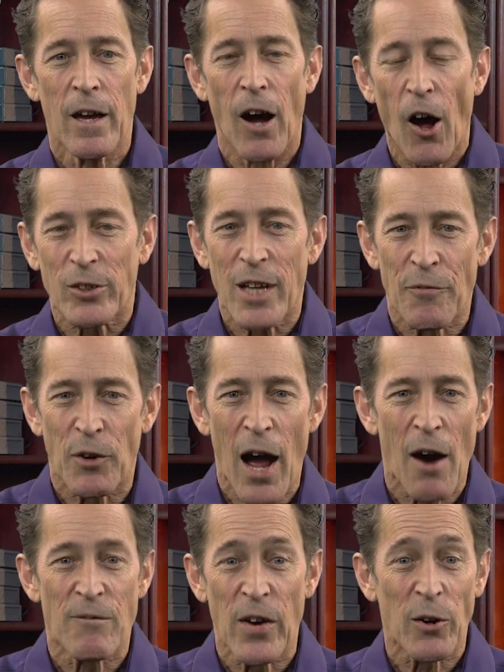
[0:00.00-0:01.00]
I'll cover
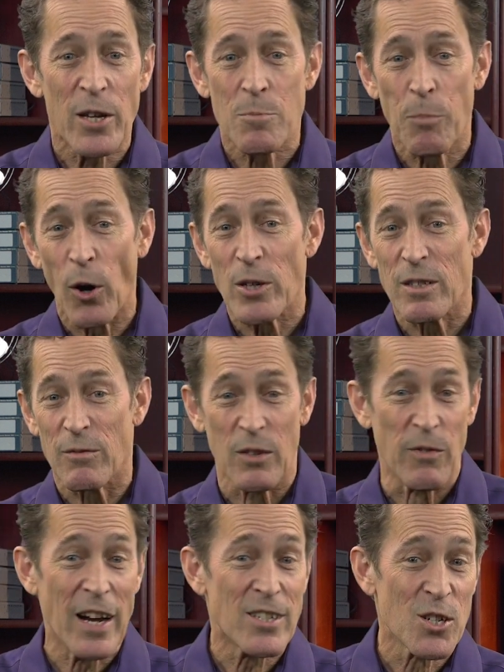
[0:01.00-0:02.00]
how various parts of
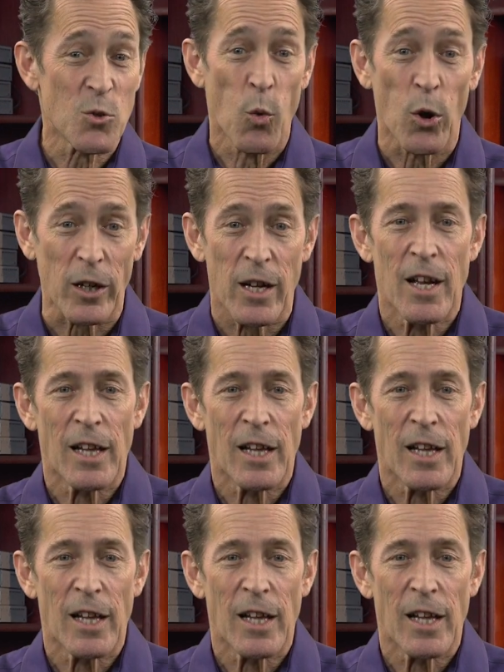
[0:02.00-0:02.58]
devices work,